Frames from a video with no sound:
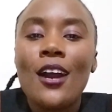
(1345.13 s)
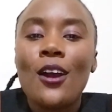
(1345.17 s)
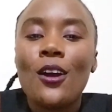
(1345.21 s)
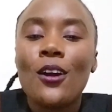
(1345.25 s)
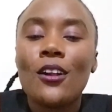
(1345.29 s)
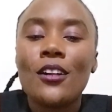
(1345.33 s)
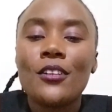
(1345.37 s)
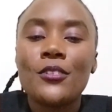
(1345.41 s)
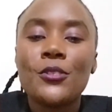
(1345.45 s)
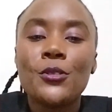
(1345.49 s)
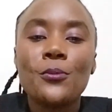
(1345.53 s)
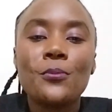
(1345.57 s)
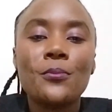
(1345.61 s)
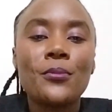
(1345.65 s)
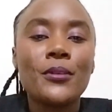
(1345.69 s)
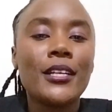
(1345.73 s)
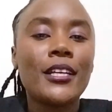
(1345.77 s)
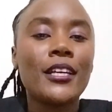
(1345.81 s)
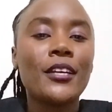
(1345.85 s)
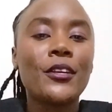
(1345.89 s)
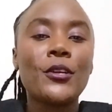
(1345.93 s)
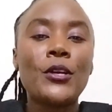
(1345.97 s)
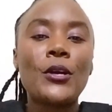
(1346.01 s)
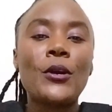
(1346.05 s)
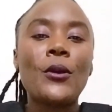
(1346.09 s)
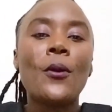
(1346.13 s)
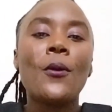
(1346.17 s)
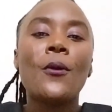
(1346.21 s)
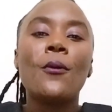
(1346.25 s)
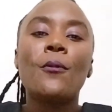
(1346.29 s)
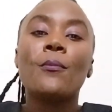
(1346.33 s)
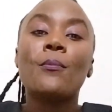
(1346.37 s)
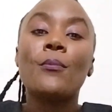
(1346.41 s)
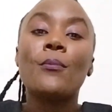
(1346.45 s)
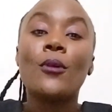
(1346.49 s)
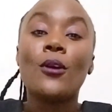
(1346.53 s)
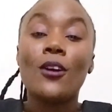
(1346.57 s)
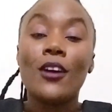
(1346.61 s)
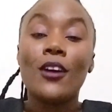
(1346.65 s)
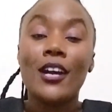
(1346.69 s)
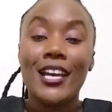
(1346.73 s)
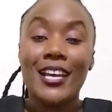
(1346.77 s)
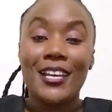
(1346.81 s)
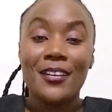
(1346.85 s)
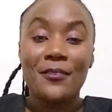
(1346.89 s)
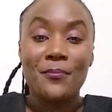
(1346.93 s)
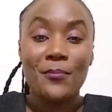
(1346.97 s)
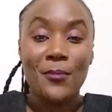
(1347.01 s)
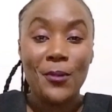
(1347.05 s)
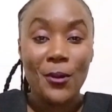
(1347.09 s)
or to bring you more
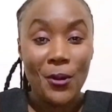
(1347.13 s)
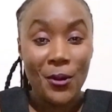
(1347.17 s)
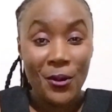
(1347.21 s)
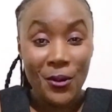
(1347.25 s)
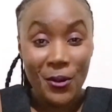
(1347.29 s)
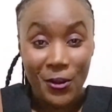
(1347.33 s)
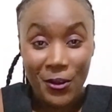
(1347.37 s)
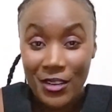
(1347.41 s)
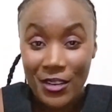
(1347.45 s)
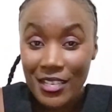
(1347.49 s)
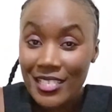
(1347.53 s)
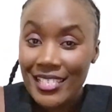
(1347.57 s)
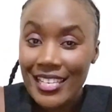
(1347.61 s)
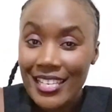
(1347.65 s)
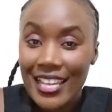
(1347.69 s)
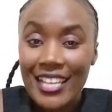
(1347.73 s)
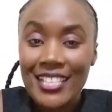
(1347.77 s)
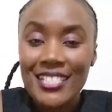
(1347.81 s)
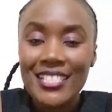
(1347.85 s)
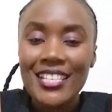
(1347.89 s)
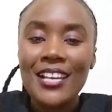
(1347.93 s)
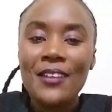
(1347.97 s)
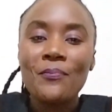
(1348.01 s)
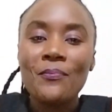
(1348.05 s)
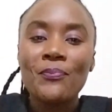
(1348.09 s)
and more content.